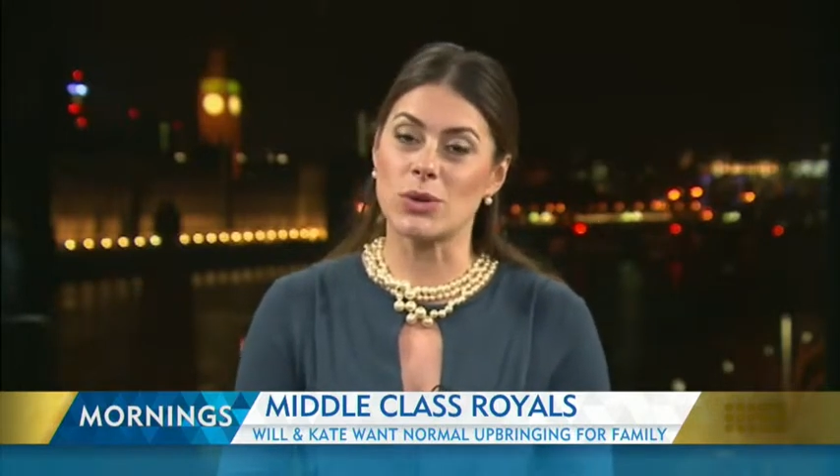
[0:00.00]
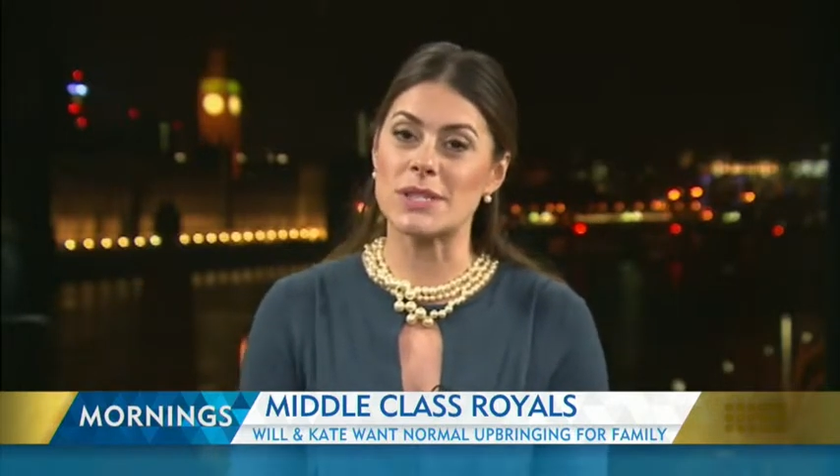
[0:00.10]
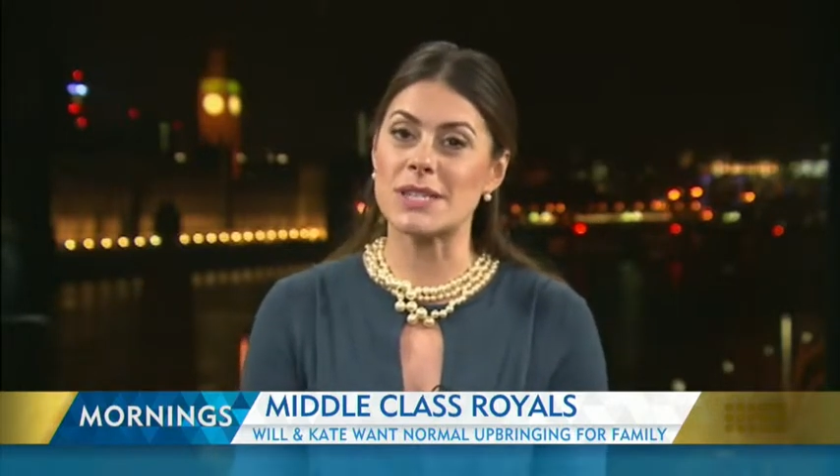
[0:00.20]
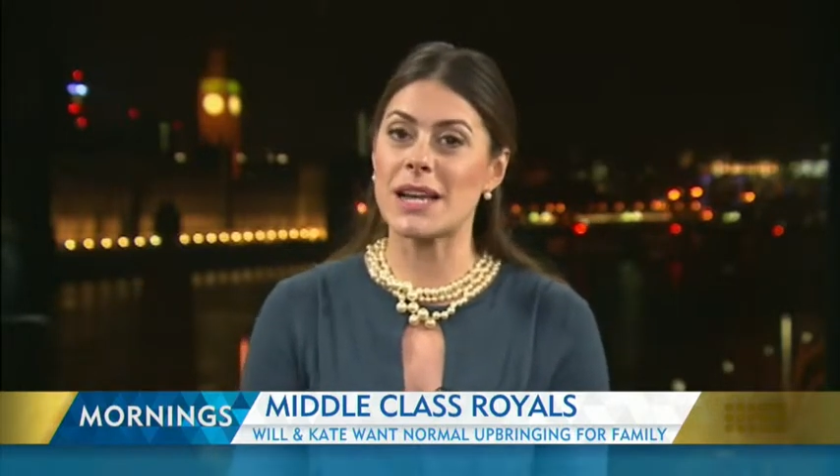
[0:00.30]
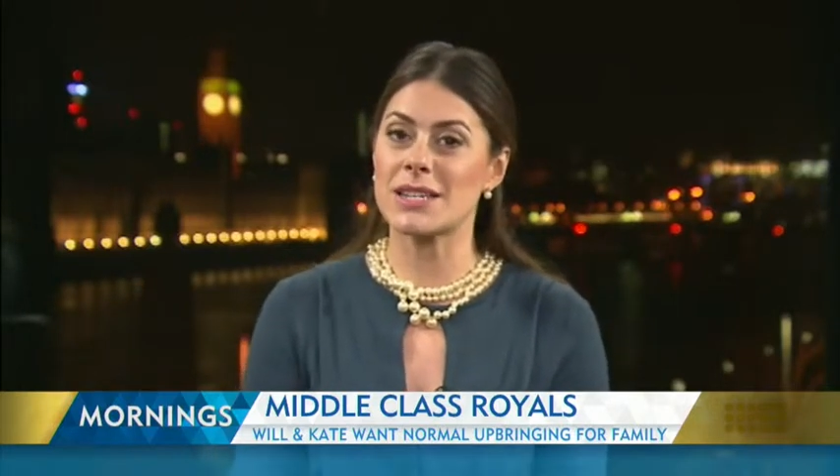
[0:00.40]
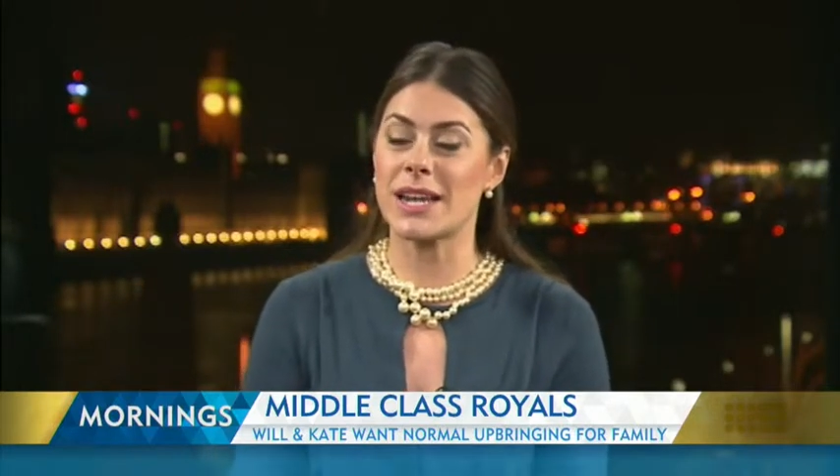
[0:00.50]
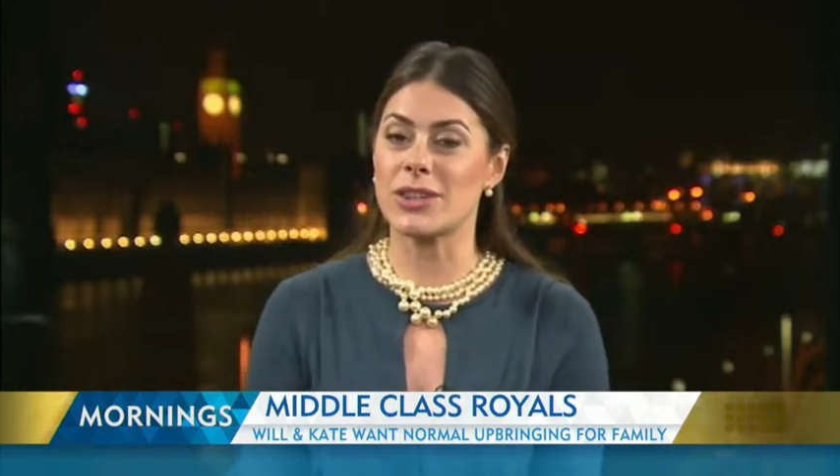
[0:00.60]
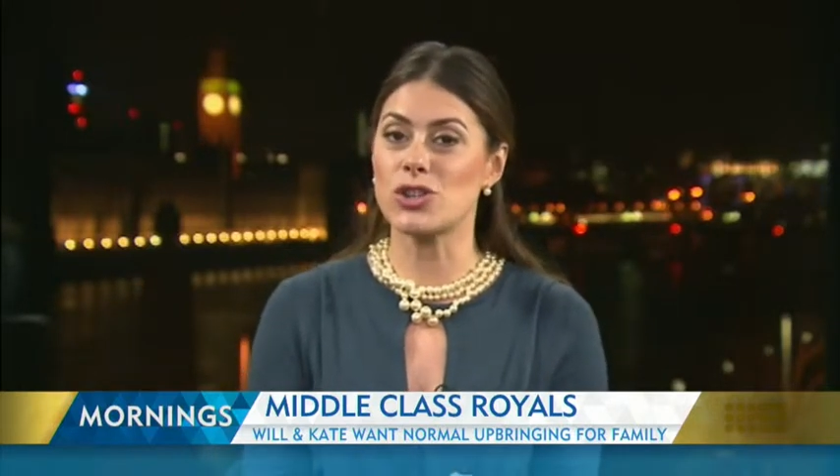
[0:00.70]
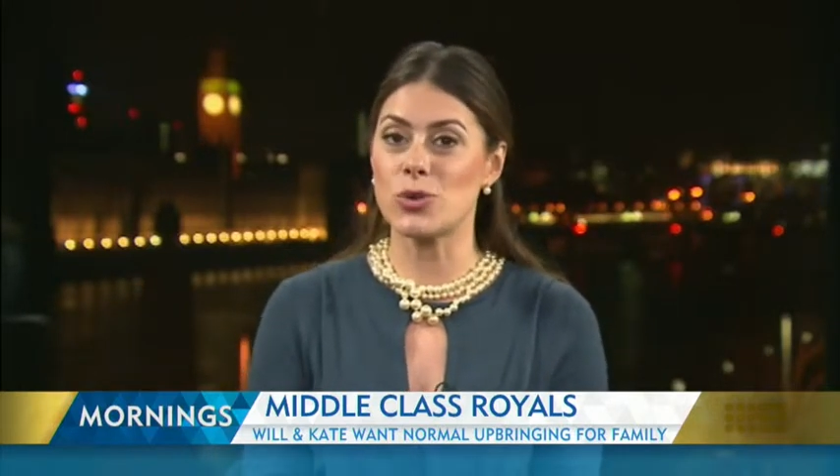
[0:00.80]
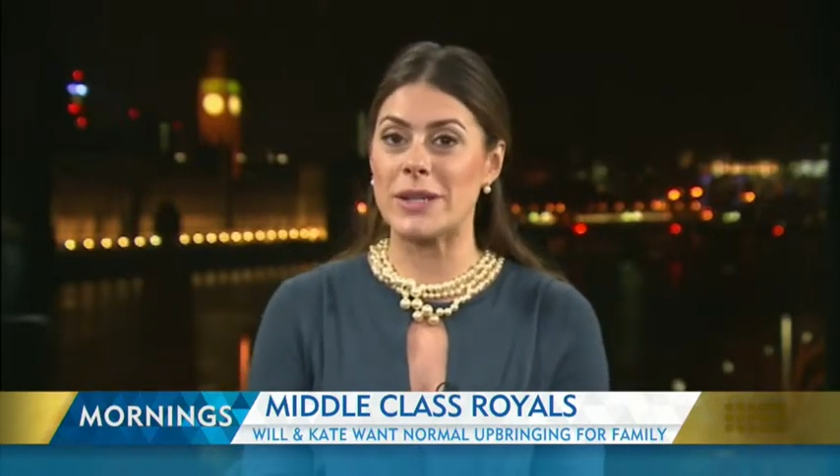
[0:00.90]
on Saturday
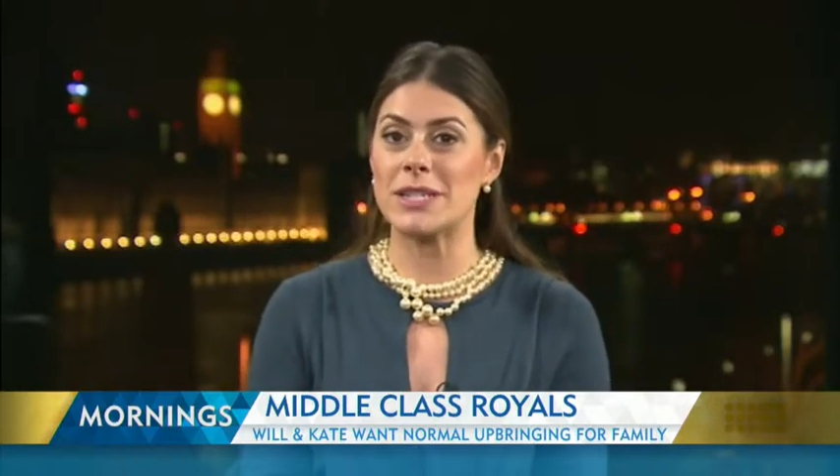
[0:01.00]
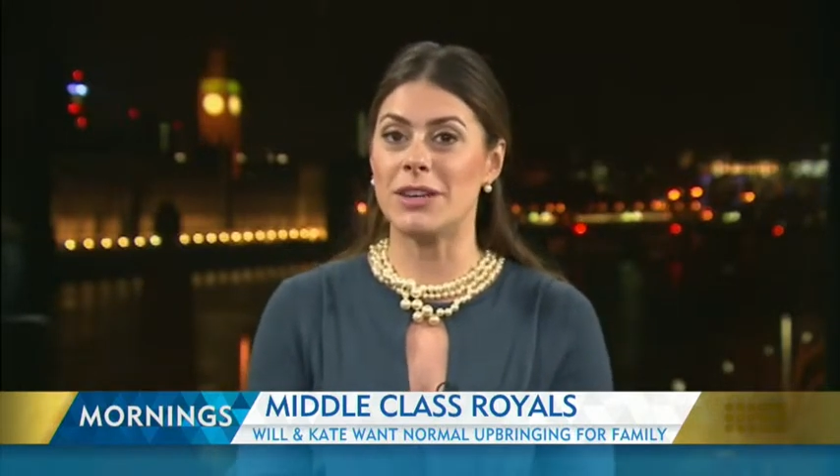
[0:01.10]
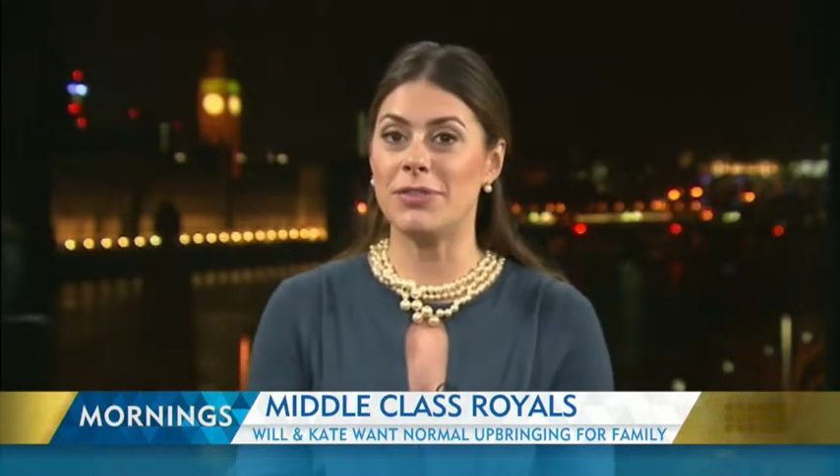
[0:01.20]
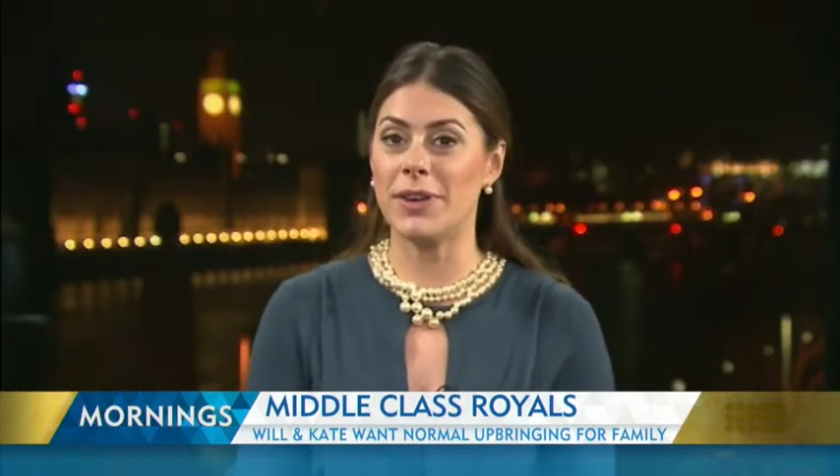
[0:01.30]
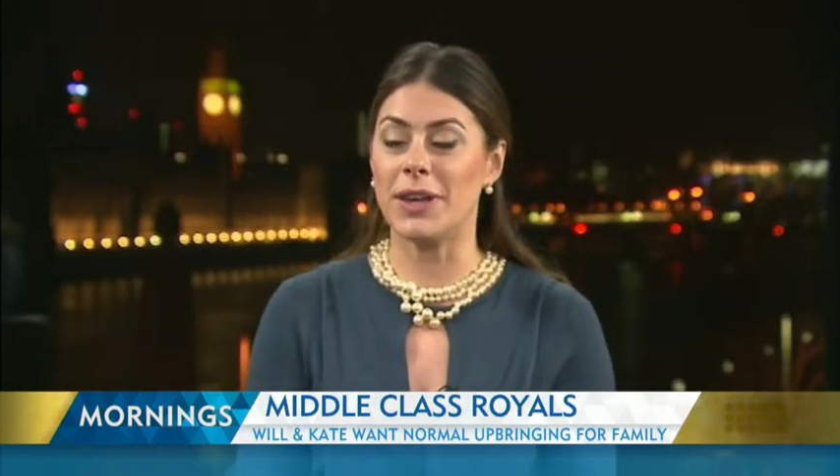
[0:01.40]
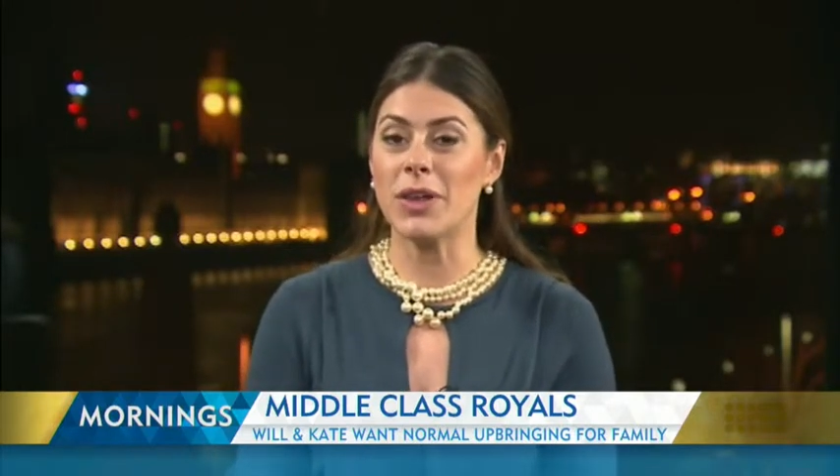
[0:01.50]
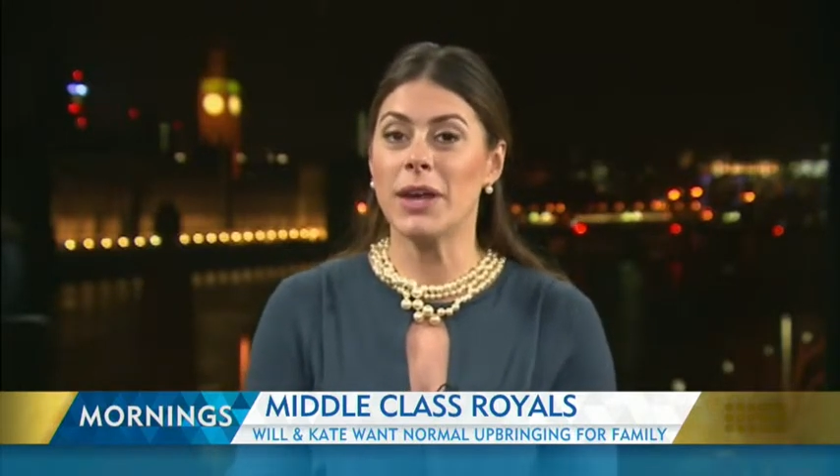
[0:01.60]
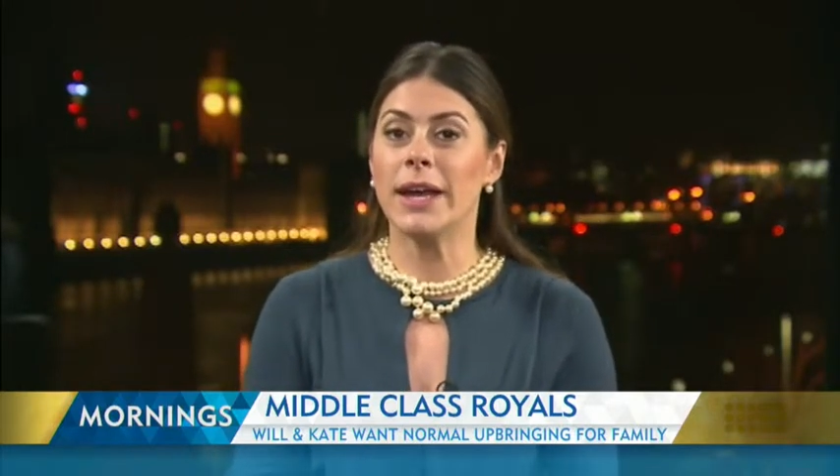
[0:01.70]
the 25th.